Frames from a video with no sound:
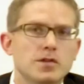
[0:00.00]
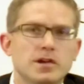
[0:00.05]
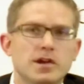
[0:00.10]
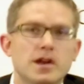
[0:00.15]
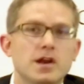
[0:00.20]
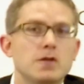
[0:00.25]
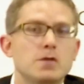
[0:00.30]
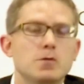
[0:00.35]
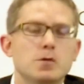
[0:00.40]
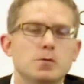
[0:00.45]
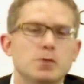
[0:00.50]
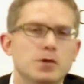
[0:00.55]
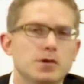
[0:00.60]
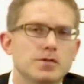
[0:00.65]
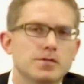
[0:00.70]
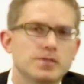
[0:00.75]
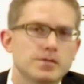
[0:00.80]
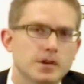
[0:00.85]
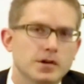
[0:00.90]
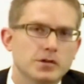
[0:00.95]
anyone would
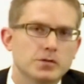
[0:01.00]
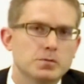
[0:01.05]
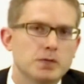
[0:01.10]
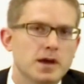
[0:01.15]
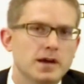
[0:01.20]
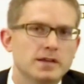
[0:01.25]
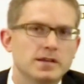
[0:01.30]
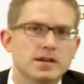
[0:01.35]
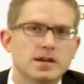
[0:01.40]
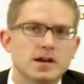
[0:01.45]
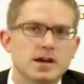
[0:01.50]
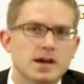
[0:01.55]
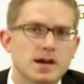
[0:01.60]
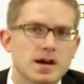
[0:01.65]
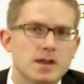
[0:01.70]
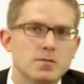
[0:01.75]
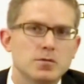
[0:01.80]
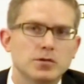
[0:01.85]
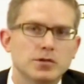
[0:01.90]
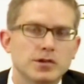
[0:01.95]
have expected,
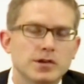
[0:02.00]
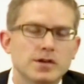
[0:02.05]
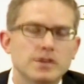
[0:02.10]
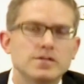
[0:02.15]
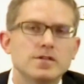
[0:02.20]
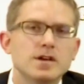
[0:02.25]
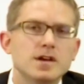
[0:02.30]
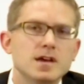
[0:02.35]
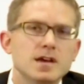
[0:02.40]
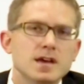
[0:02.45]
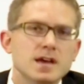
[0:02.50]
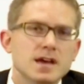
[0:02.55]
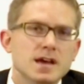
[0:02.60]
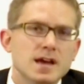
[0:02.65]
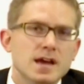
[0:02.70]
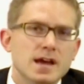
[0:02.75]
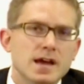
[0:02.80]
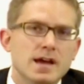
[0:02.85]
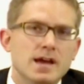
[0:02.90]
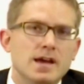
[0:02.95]
I believe.
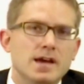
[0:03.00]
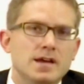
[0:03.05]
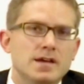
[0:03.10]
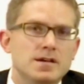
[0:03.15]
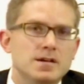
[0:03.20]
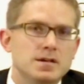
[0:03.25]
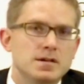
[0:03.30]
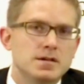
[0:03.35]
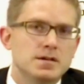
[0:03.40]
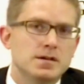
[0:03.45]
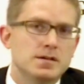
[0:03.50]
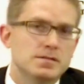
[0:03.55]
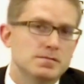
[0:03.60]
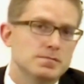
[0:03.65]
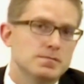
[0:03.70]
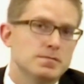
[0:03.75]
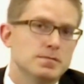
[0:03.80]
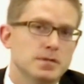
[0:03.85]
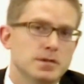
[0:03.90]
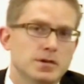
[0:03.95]
And
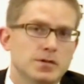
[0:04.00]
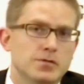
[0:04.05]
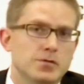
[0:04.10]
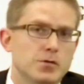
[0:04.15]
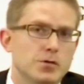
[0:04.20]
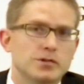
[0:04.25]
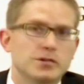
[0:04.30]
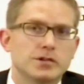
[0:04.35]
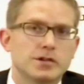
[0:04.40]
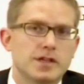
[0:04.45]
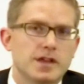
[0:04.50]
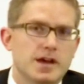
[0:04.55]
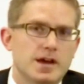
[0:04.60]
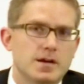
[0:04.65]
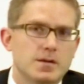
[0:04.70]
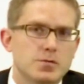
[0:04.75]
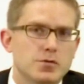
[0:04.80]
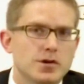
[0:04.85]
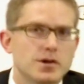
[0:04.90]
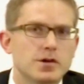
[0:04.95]
unfortunately, they
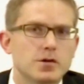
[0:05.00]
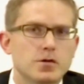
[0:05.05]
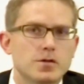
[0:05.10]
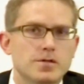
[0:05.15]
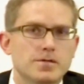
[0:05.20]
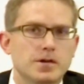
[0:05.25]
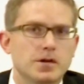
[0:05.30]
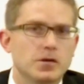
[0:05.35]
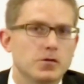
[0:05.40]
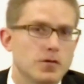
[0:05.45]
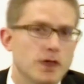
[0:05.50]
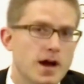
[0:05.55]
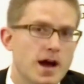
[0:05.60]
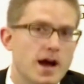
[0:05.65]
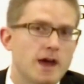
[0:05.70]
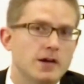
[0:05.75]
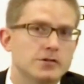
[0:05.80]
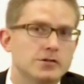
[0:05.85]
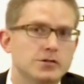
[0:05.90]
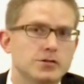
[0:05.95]
had a pretty horrific
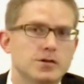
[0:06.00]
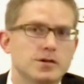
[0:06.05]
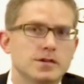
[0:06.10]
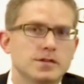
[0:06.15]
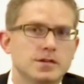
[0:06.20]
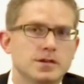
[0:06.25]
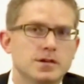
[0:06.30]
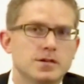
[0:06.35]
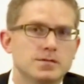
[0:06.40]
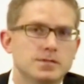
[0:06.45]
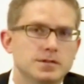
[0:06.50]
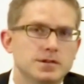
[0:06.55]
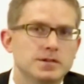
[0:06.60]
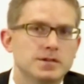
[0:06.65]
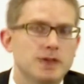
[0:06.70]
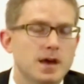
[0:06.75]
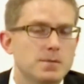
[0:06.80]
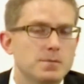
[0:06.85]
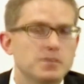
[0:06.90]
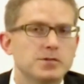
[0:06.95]
crash during the
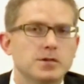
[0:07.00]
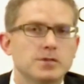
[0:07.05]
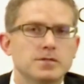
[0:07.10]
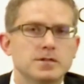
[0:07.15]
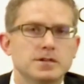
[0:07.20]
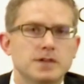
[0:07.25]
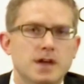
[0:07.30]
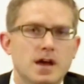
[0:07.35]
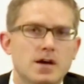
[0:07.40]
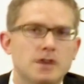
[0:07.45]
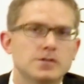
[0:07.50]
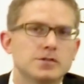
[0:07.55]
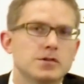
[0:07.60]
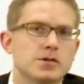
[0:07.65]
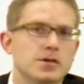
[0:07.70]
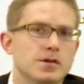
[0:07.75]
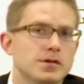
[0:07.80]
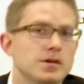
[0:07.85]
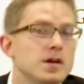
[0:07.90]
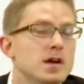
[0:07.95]
depths of the
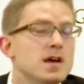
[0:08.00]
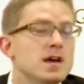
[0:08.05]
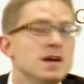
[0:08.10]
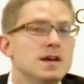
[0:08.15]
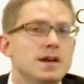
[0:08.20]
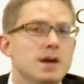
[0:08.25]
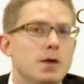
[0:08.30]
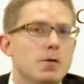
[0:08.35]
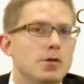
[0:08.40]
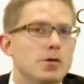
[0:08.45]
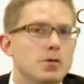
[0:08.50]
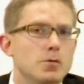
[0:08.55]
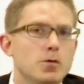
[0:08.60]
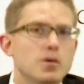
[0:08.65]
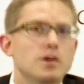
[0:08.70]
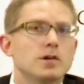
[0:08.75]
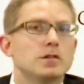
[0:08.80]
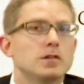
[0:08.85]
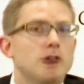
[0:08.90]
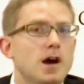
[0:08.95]
downturn. Now, while there
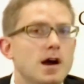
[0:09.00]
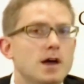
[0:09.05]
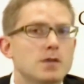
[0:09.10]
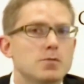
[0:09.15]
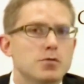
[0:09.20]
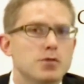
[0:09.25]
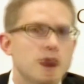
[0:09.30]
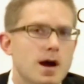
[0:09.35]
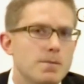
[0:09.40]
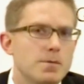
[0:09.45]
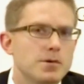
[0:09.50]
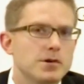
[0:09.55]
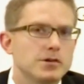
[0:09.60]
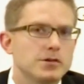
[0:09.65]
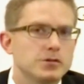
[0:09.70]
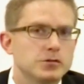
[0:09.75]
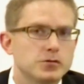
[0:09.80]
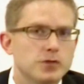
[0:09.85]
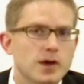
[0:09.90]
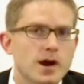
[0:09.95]
weren't a lot of
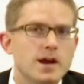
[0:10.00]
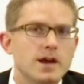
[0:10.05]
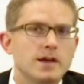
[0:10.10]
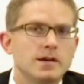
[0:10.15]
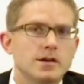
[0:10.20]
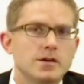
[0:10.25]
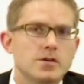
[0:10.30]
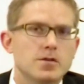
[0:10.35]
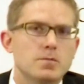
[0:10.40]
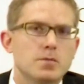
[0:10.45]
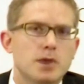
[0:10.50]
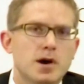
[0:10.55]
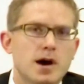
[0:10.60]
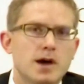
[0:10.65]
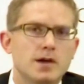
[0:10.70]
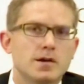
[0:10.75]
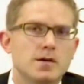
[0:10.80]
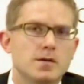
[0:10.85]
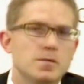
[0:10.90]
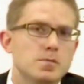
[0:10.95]
properties trading near the
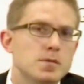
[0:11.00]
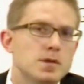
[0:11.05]
bottom,